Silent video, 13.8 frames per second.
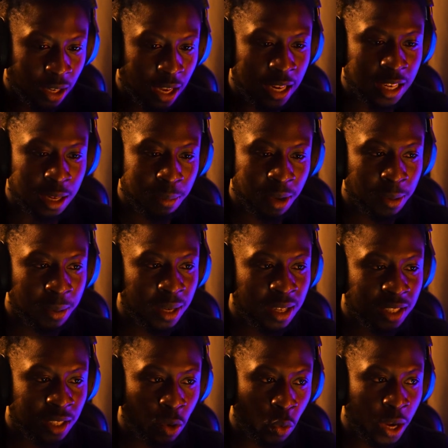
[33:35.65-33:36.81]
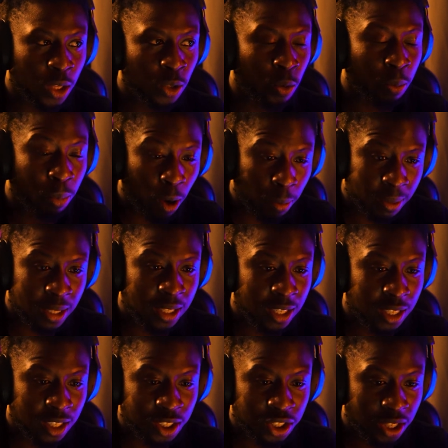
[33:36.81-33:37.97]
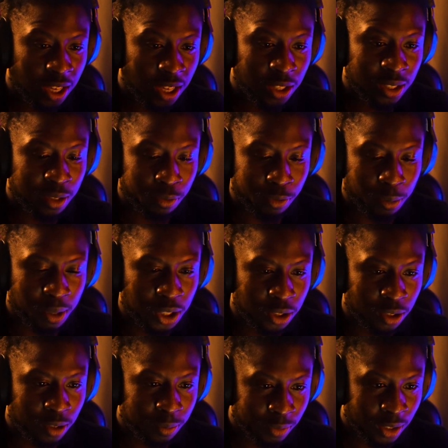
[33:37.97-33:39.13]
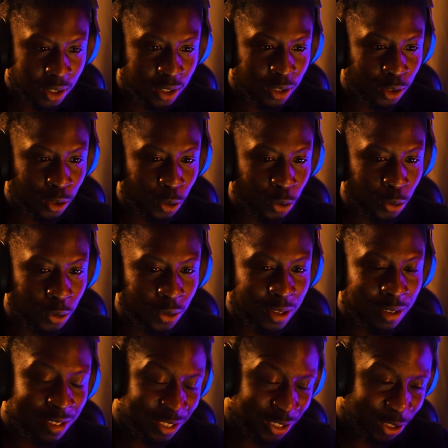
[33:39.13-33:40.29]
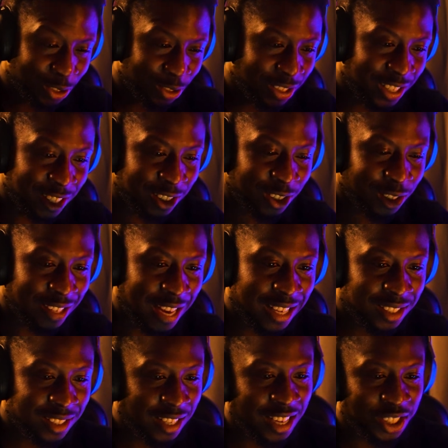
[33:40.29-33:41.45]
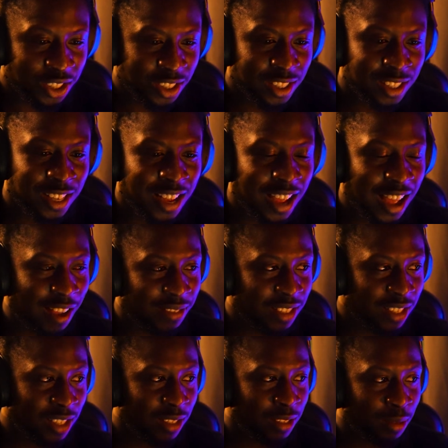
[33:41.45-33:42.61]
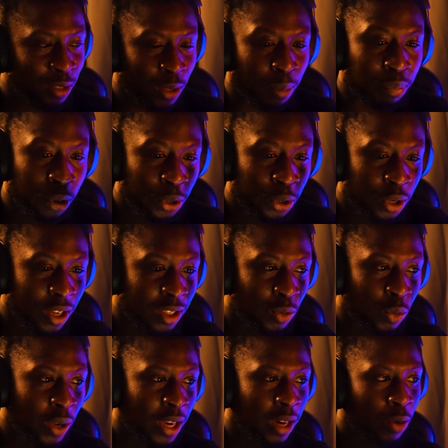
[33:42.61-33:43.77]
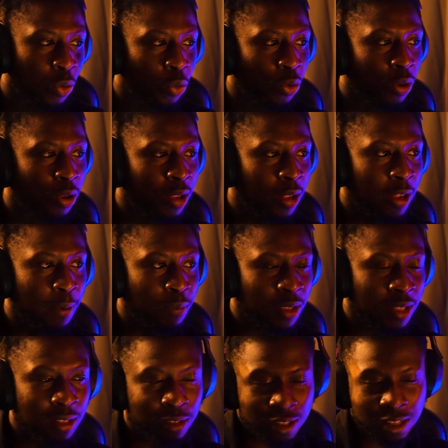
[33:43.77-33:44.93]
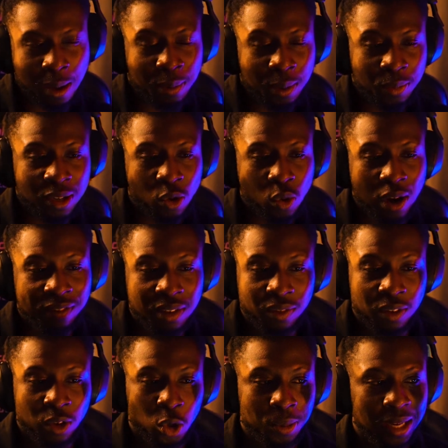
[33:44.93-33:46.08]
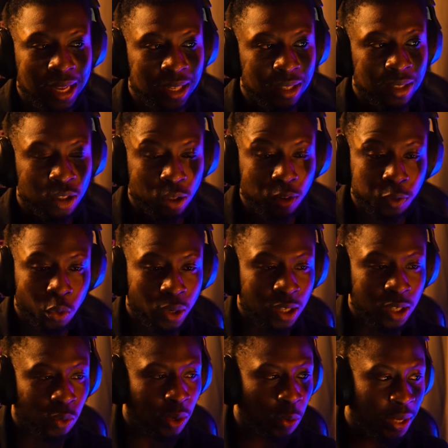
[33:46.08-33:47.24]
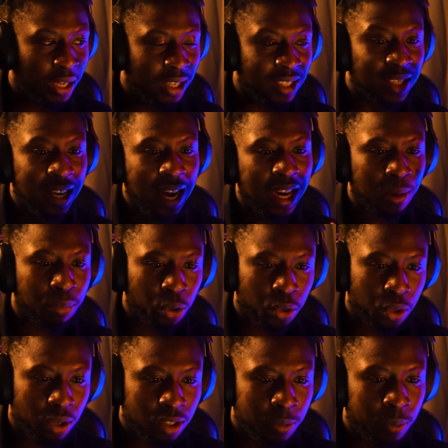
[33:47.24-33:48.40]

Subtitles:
And then maybe there's a way to publicly share this information. So just a slight tangent, I've seen some products where there are people who have developed like softwares where we can scan a product,